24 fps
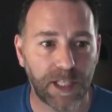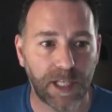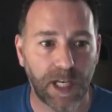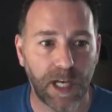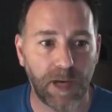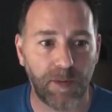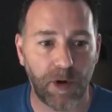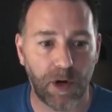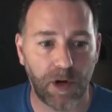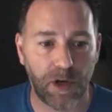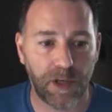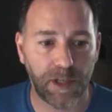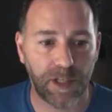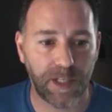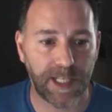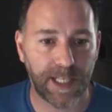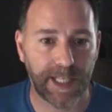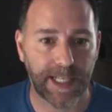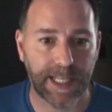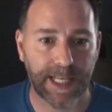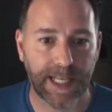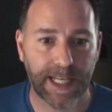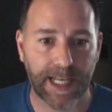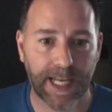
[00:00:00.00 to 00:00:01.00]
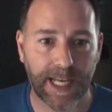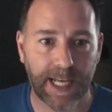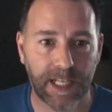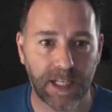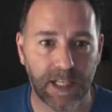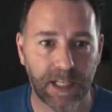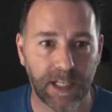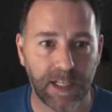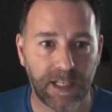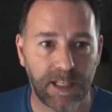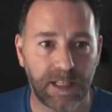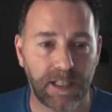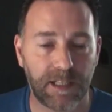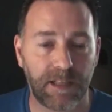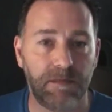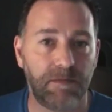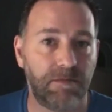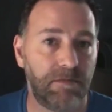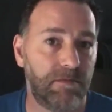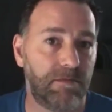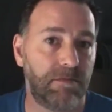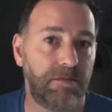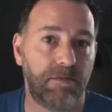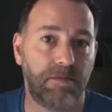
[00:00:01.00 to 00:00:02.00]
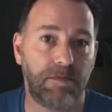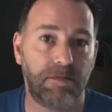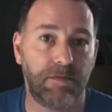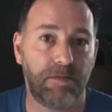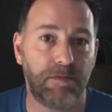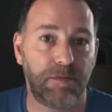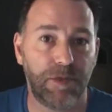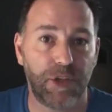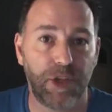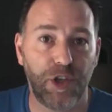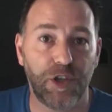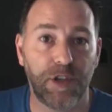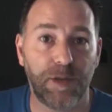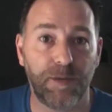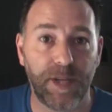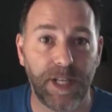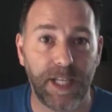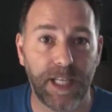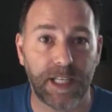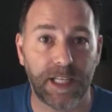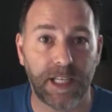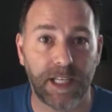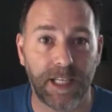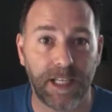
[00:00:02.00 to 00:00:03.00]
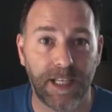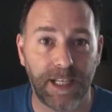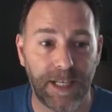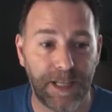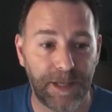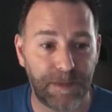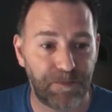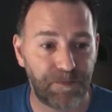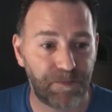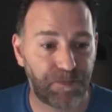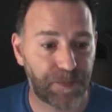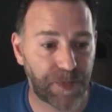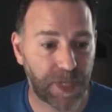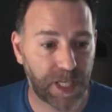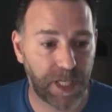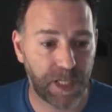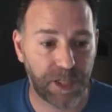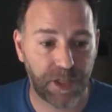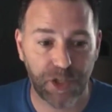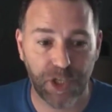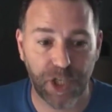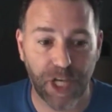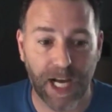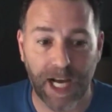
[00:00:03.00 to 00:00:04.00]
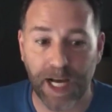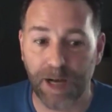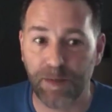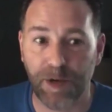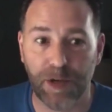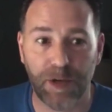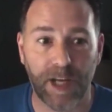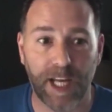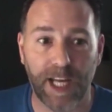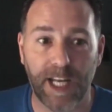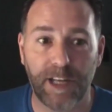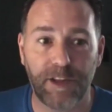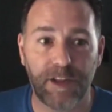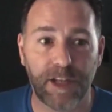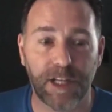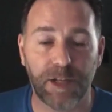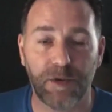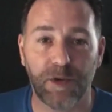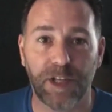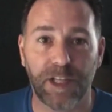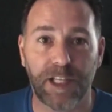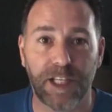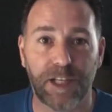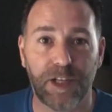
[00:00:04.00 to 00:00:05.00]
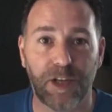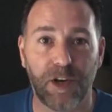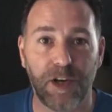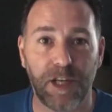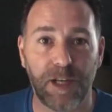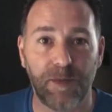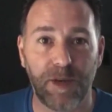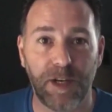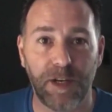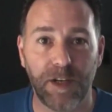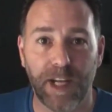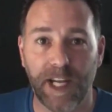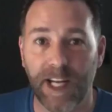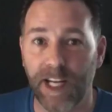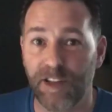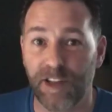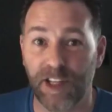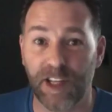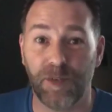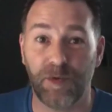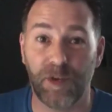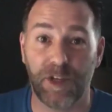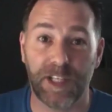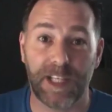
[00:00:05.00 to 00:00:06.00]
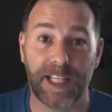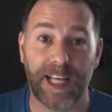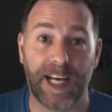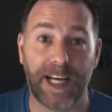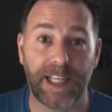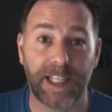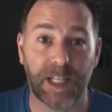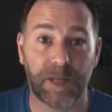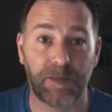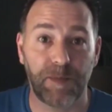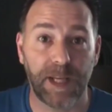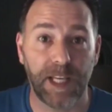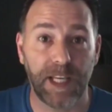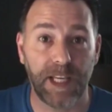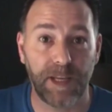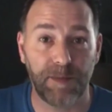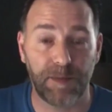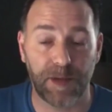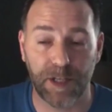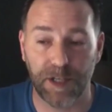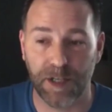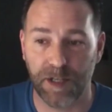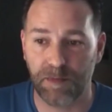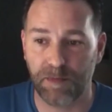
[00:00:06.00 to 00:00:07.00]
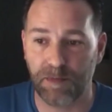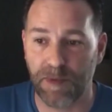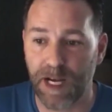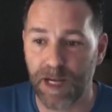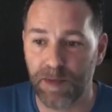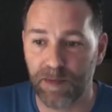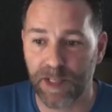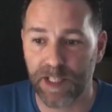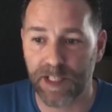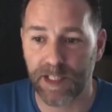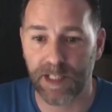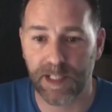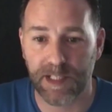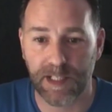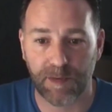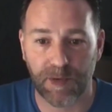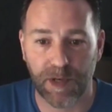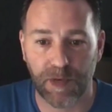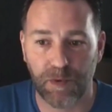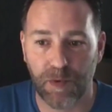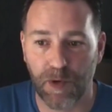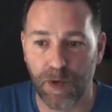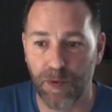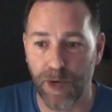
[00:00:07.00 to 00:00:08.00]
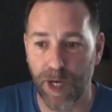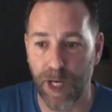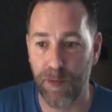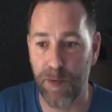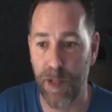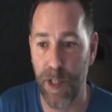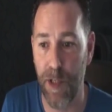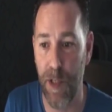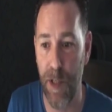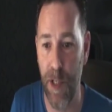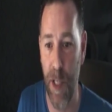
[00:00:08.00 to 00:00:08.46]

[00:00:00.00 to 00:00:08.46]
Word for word: we'd just come on today and just shoot the breeze. Let's chat about anything you want to talk about, anything you want to ask me about my business, about what we're up